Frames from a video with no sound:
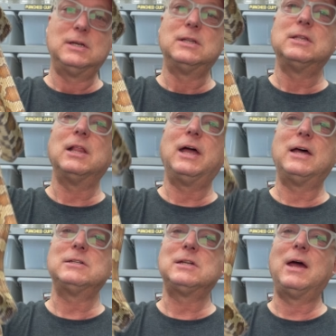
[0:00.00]
the
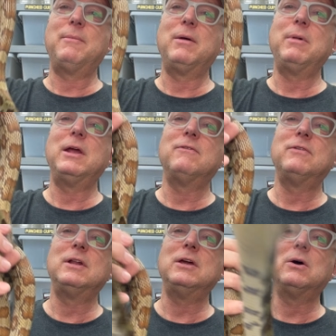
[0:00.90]
last time I made a
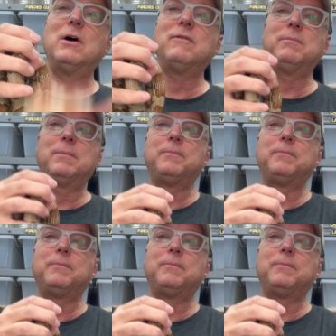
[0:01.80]
video of them.